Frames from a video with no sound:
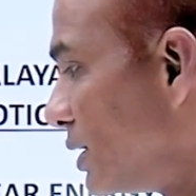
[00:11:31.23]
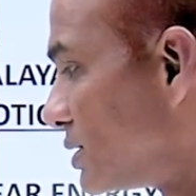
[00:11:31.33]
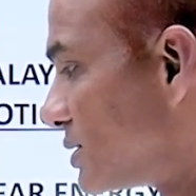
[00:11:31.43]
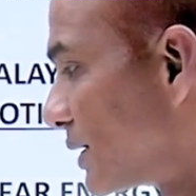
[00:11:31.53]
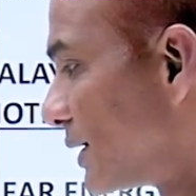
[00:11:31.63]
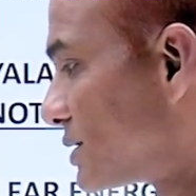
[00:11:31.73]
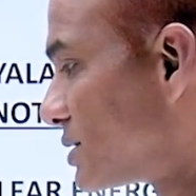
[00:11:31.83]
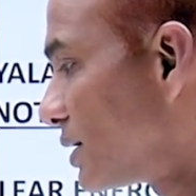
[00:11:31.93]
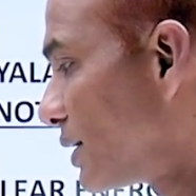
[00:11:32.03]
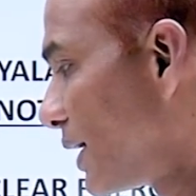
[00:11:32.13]

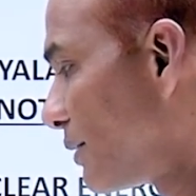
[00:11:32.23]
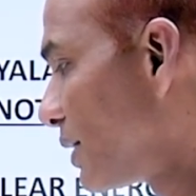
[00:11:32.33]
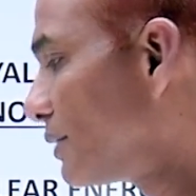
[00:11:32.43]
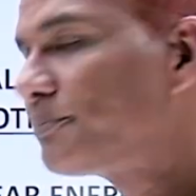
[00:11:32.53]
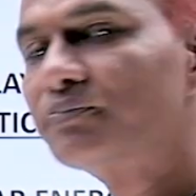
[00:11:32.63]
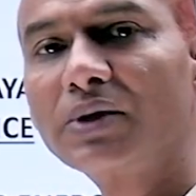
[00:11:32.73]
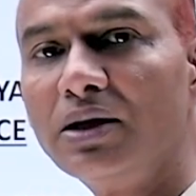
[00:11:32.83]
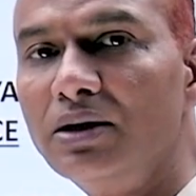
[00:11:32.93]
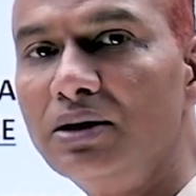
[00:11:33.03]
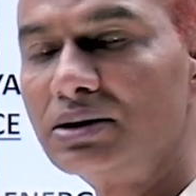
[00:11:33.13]
Signature, name,
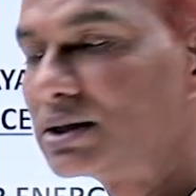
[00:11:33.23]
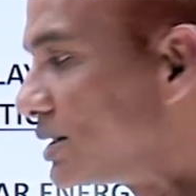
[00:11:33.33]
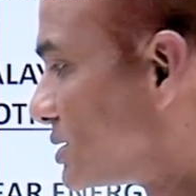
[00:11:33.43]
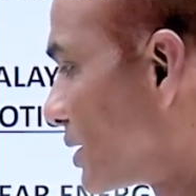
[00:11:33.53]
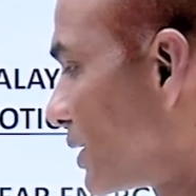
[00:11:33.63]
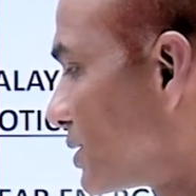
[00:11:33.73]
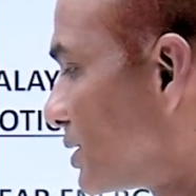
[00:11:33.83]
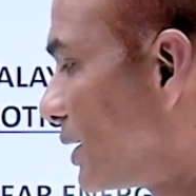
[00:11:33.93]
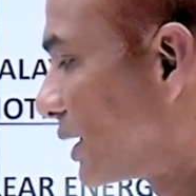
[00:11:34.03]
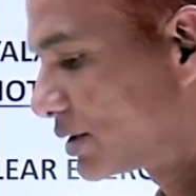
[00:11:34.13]
and the
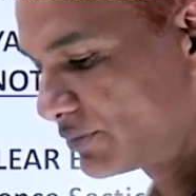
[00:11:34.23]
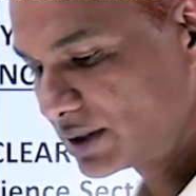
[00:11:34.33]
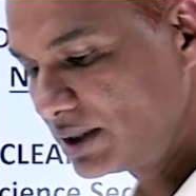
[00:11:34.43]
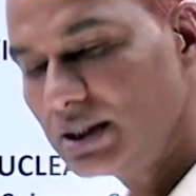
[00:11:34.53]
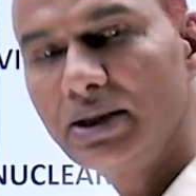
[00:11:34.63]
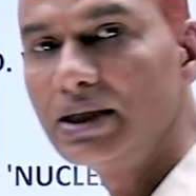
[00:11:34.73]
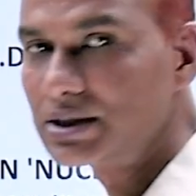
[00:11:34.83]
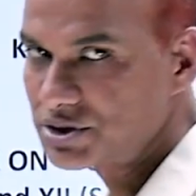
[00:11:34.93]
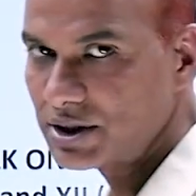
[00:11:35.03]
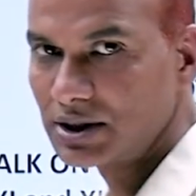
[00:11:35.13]
designation, activity
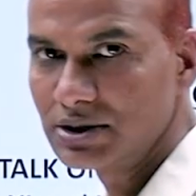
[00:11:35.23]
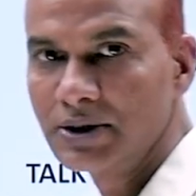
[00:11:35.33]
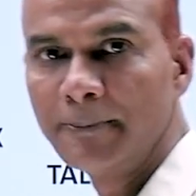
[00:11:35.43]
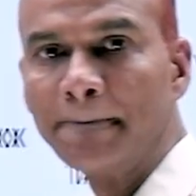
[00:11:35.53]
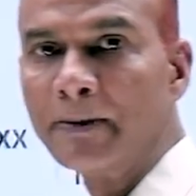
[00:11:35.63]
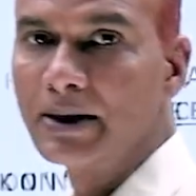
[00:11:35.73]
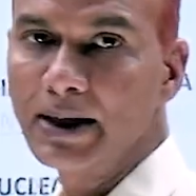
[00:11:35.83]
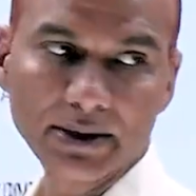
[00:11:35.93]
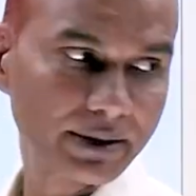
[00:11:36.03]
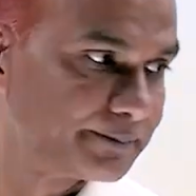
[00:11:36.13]
in charge,
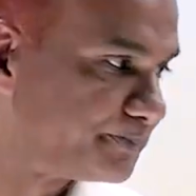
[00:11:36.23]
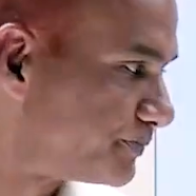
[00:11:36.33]
right?